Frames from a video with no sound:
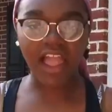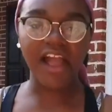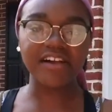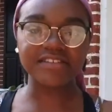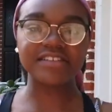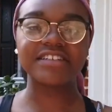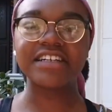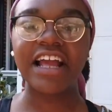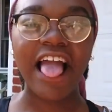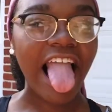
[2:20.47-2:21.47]
down.
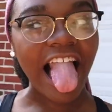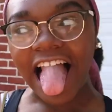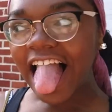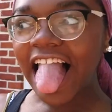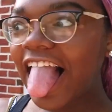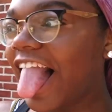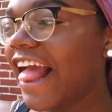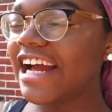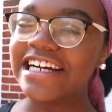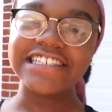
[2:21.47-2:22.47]
Yeah. All
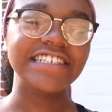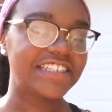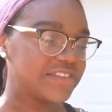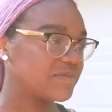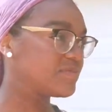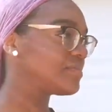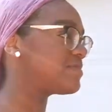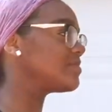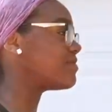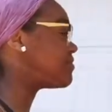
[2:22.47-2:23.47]
right, come on, let's go, let's go.
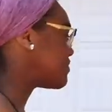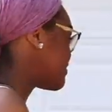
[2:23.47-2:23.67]
No more time to